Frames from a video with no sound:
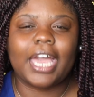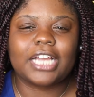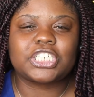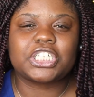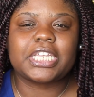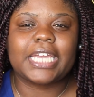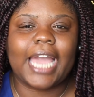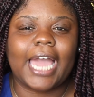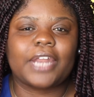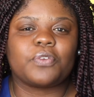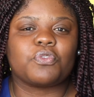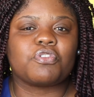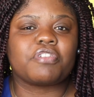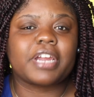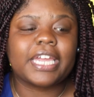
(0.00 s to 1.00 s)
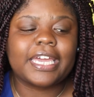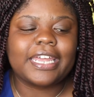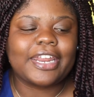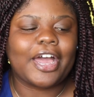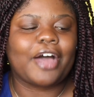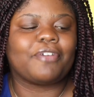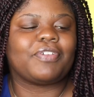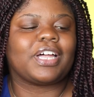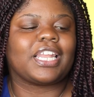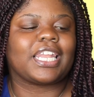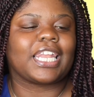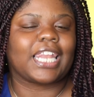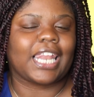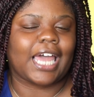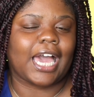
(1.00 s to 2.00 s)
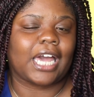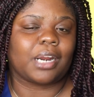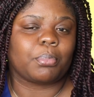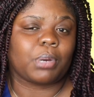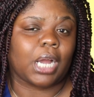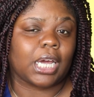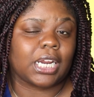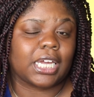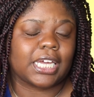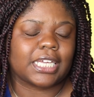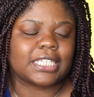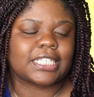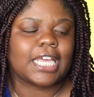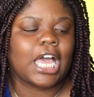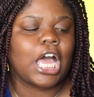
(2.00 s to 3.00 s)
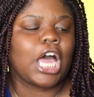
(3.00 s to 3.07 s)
actually gotten rid of a lot of products,